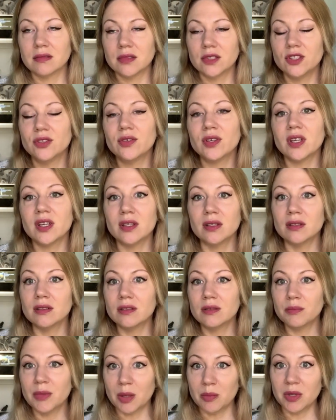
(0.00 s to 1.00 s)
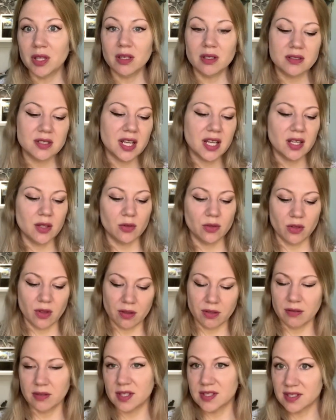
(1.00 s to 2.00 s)
you can maybe take
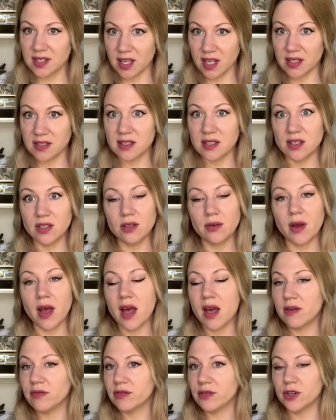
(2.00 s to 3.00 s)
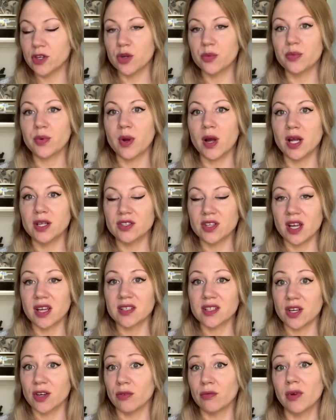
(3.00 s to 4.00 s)
the skeins that you have for your project
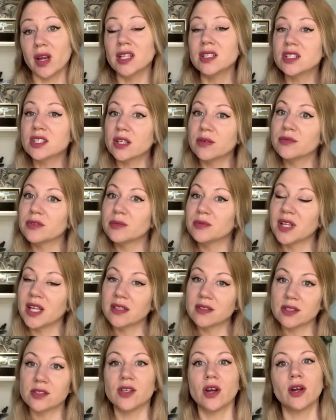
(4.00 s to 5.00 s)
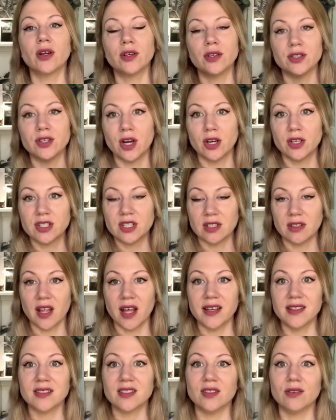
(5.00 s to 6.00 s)
and arrange them from light to dark or dark to
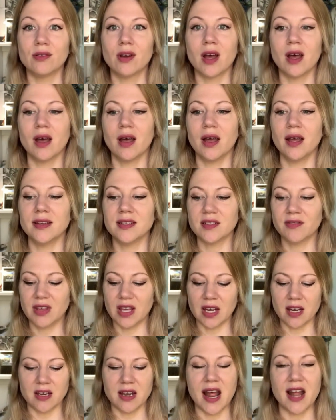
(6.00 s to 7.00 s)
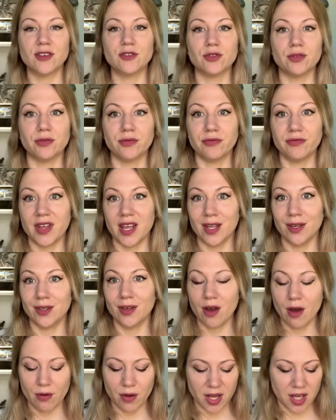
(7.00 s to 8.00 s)
light, so you kind of get a natural fade
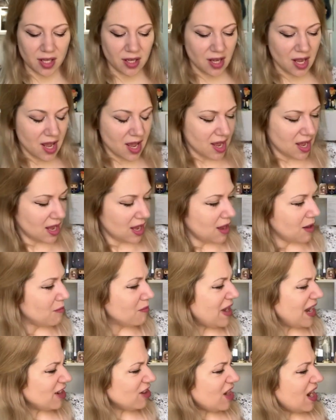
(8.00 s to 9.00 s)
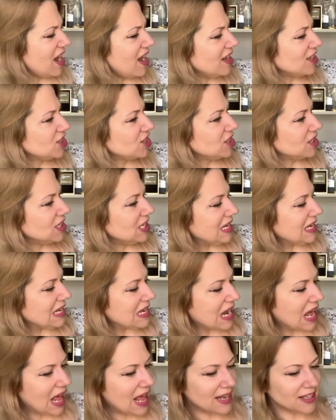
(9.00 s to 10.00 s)
going. Mine are actually
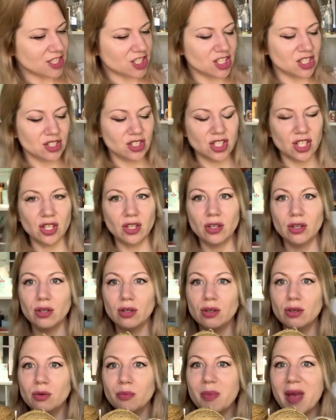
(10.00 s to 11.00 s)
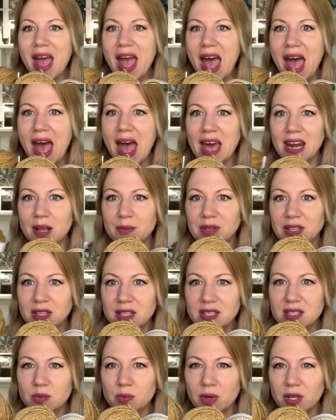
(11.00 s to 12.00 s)
not too bad. I mean,
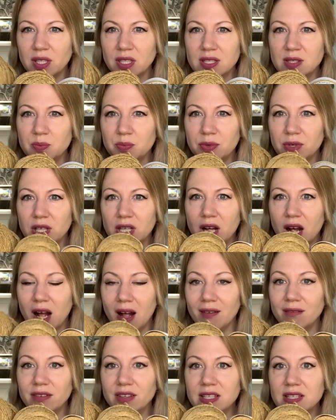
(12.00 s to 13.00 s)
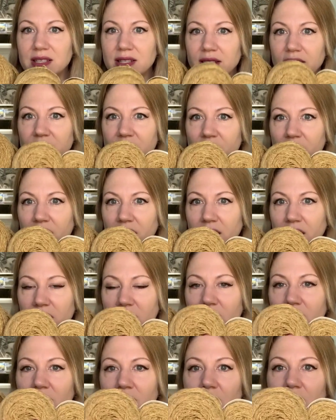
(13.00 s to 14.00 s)
this one is pretty obviously
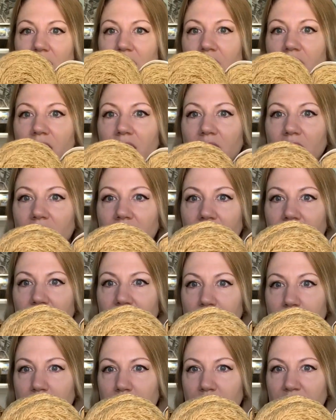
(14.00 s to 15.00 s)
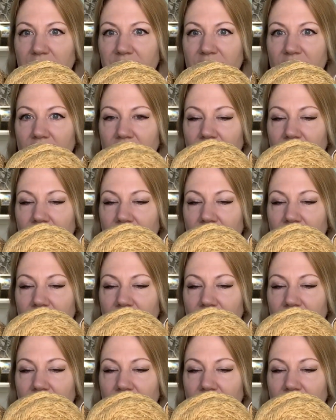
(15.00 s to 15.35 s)
darker, but